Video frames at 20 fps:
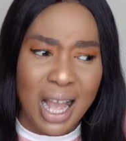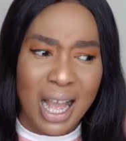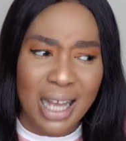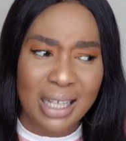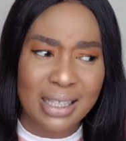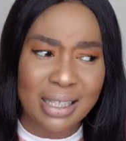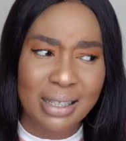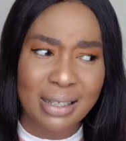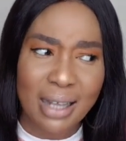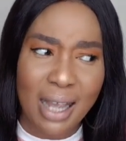
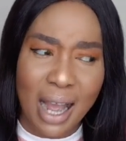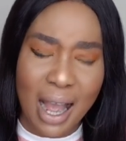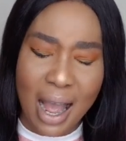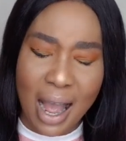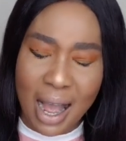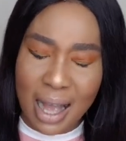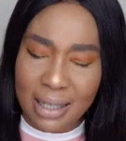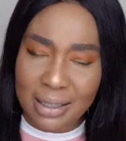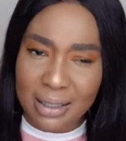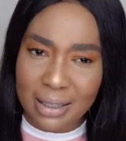I think,
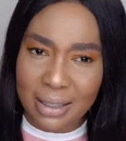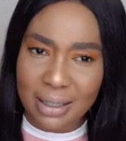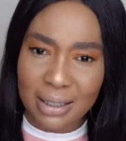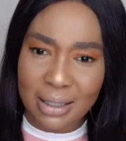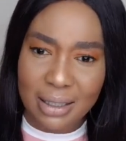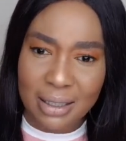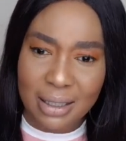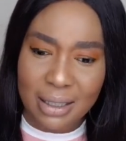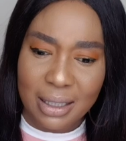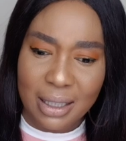hand
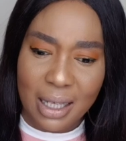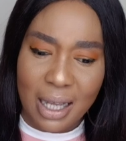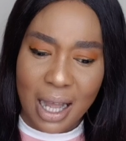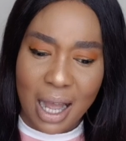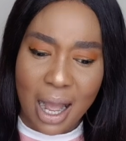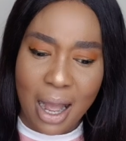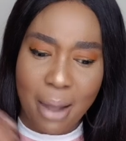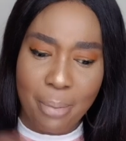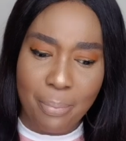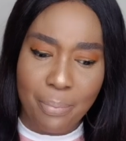
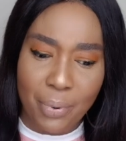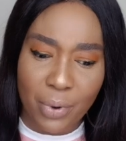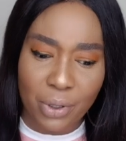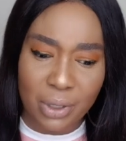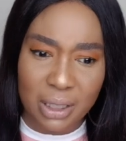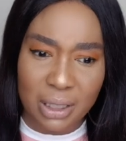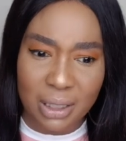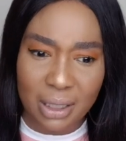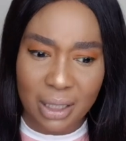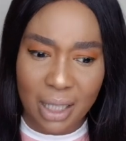and
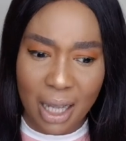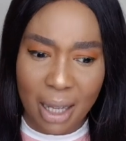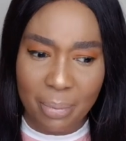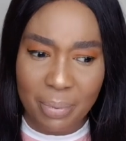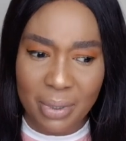body.